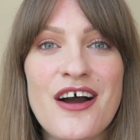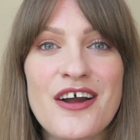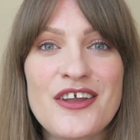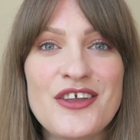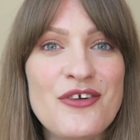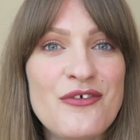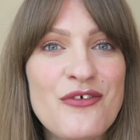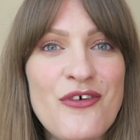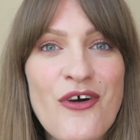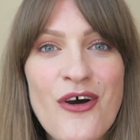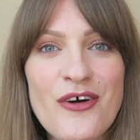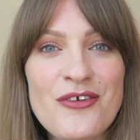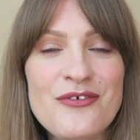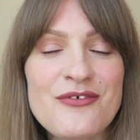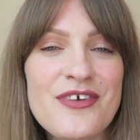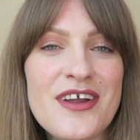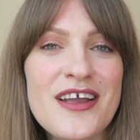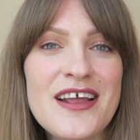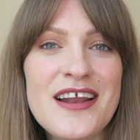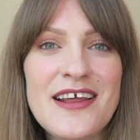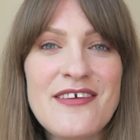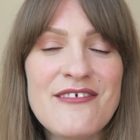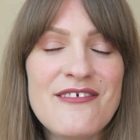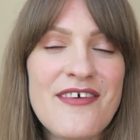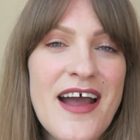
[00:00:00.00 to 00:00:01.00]
"You've gone
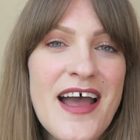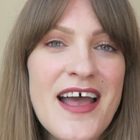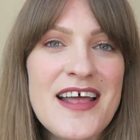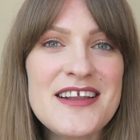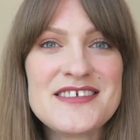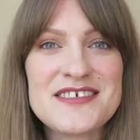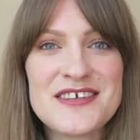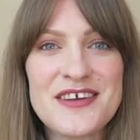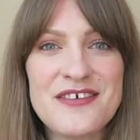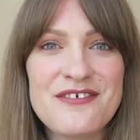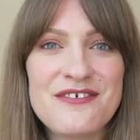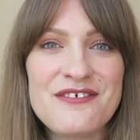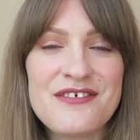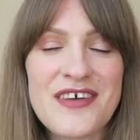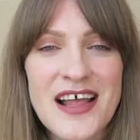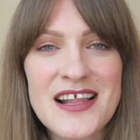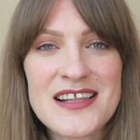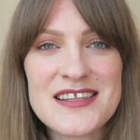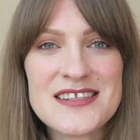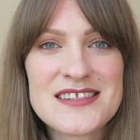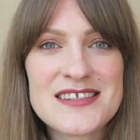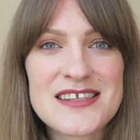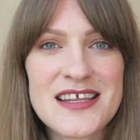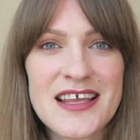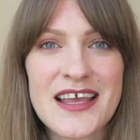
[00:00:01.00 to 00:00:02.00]
really red, do you
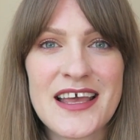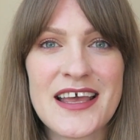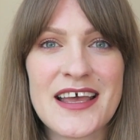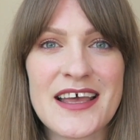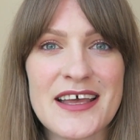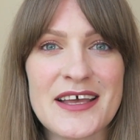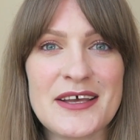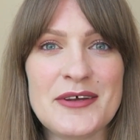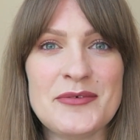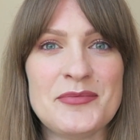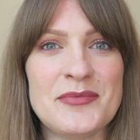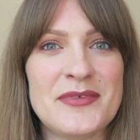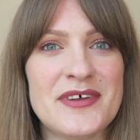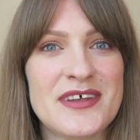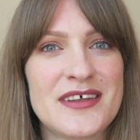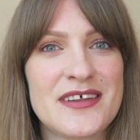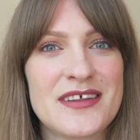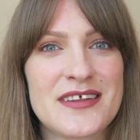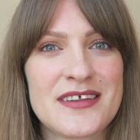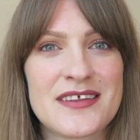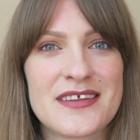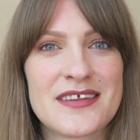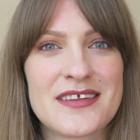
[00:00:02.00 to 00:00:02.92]
fancy him?"